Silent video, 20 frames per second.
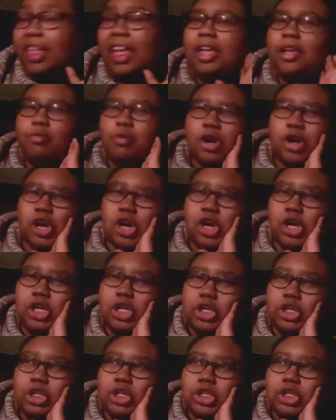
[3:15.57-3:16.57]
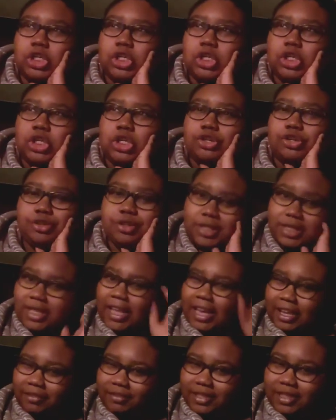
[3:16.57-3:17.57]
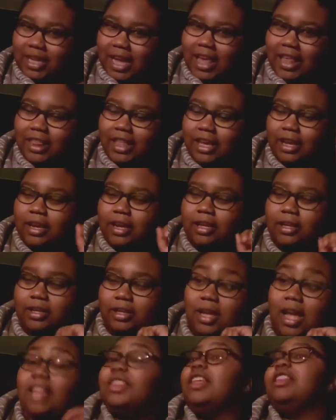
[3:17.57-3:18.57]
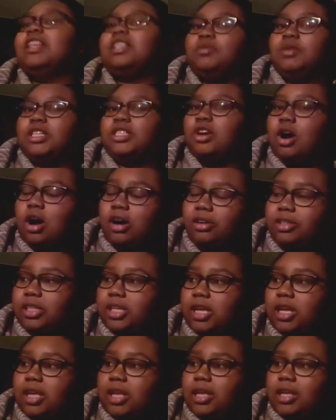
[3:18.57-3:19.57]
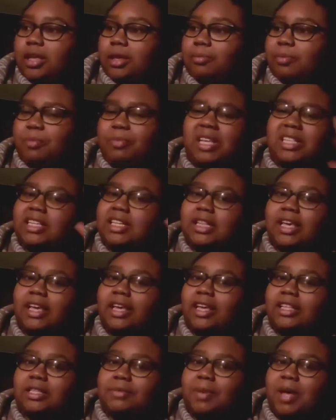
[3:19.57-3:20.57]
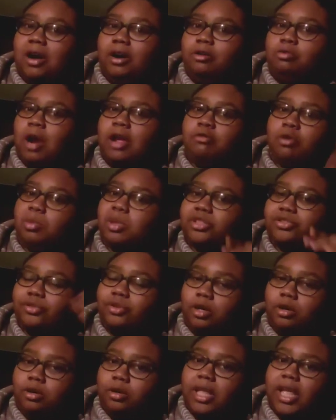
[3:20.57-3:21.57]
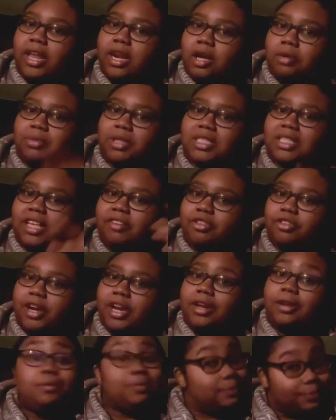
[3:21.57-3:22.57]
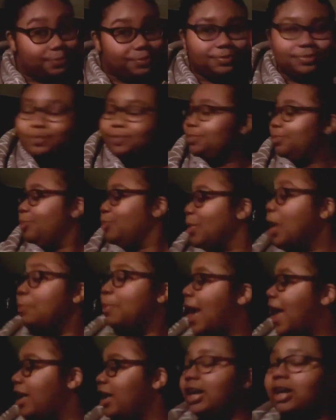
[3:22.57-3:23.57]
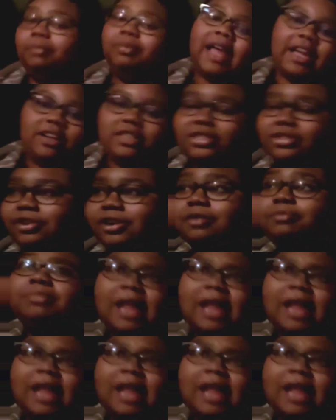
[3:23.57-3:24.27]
They Were Her Slaves, I think that's what it's called. But basically it's about white women's role in the slave trade by a black